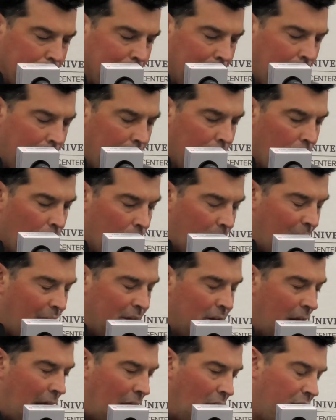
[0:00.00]

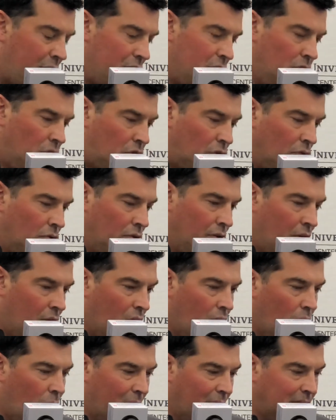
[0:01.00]
I don't think you truly
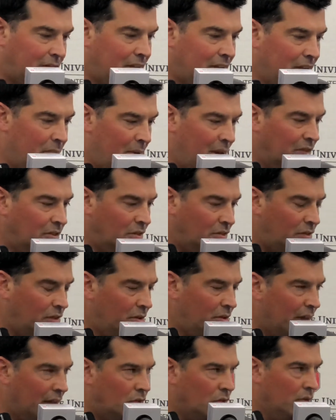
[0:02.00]
know what a team is until
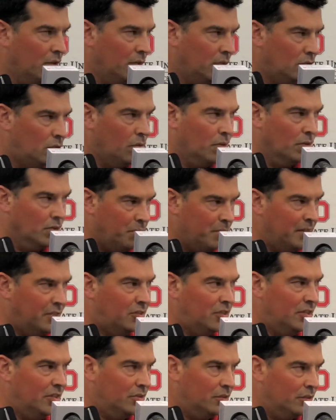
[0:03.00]
you get towards
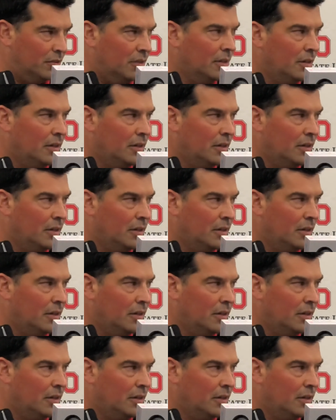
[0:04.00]
midseason.